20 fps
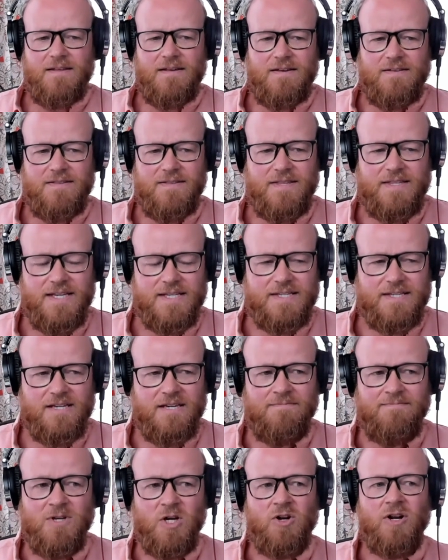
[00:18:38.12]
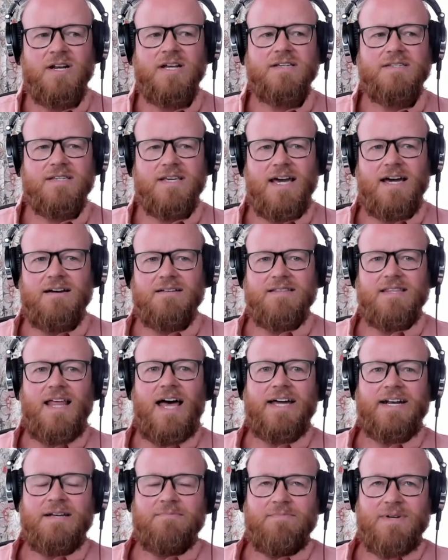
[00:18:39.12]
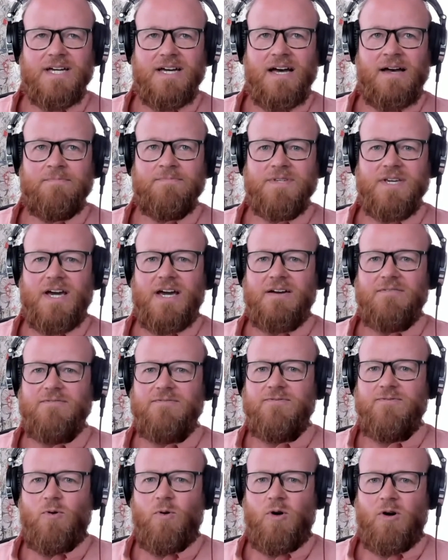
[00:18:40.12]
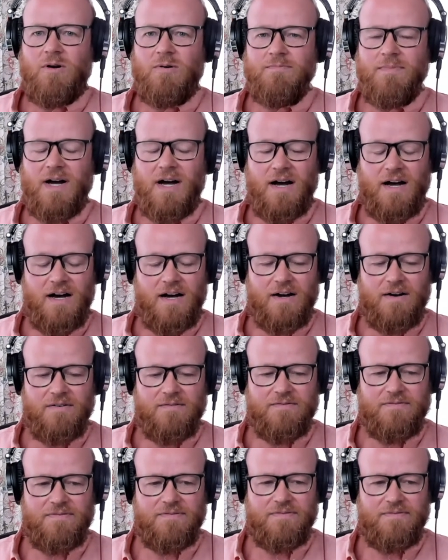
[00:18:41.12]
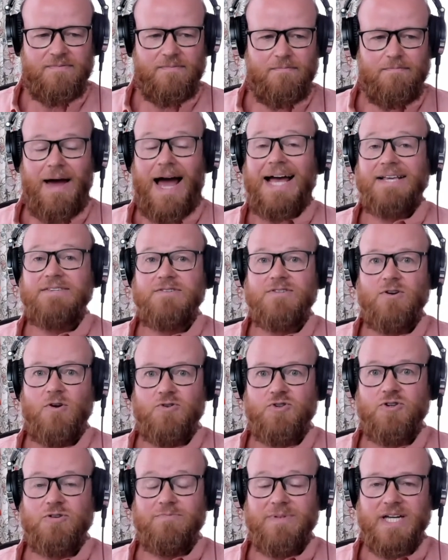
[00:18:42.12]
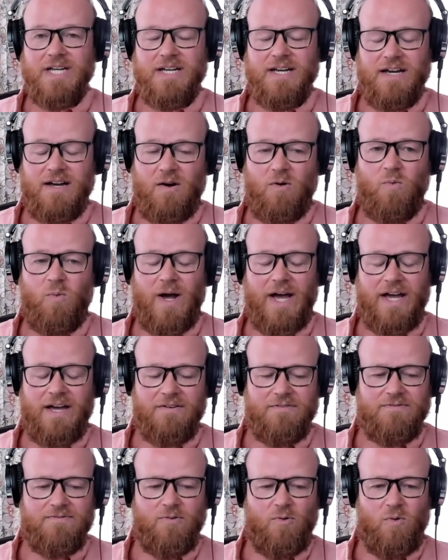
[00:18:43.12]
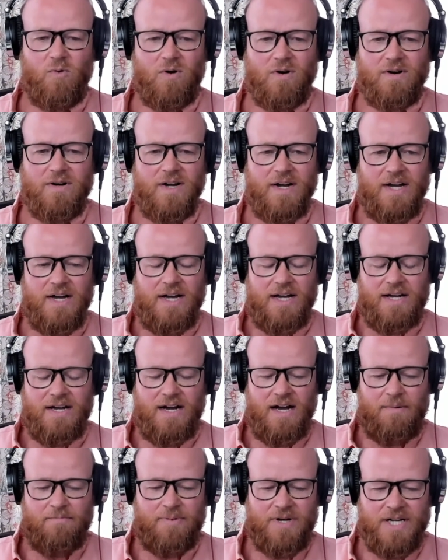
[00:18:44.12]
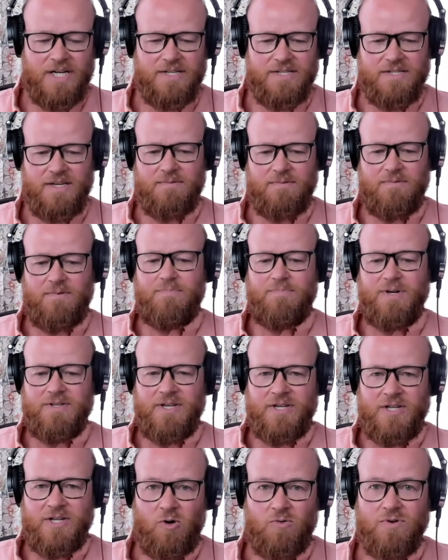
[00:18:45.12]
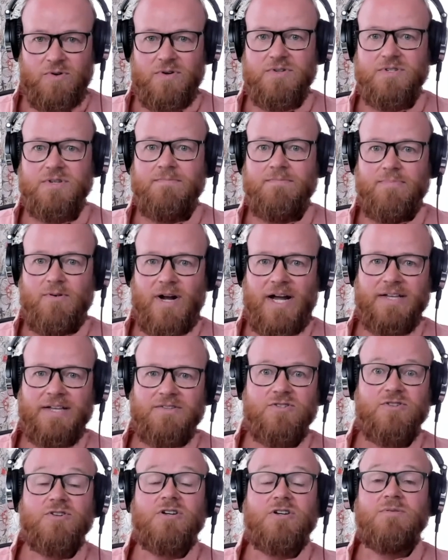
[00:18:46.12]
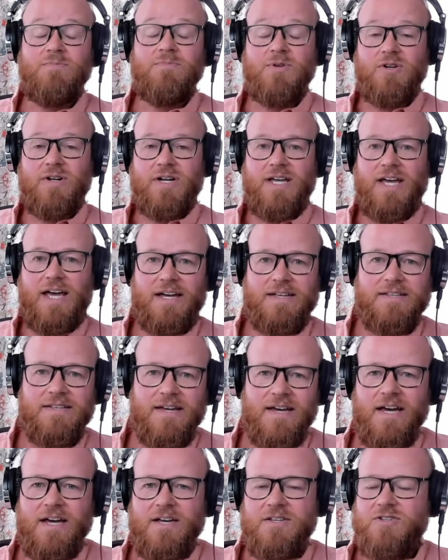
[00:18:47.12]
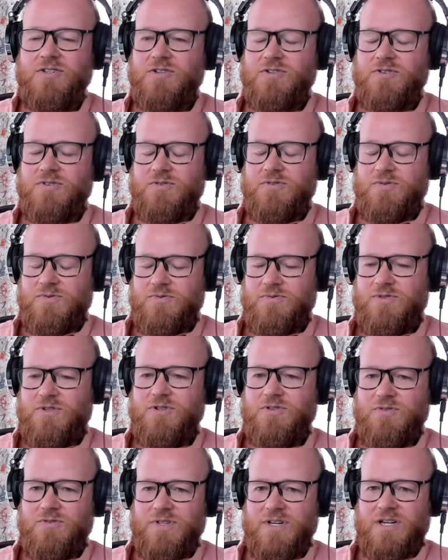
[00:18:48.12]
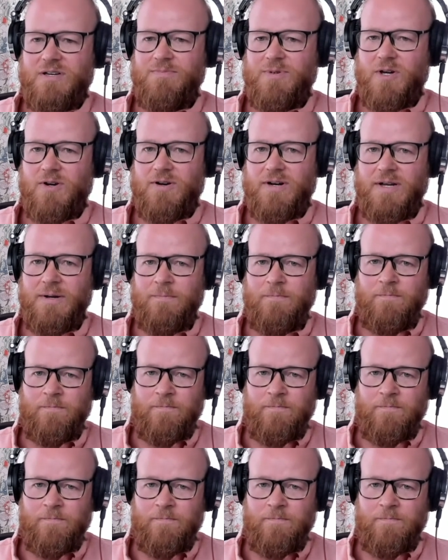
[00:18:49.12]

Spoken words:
This community scaled lighting becomes a form of mass social media, a way for companies and building owners and brands to communicate to the community.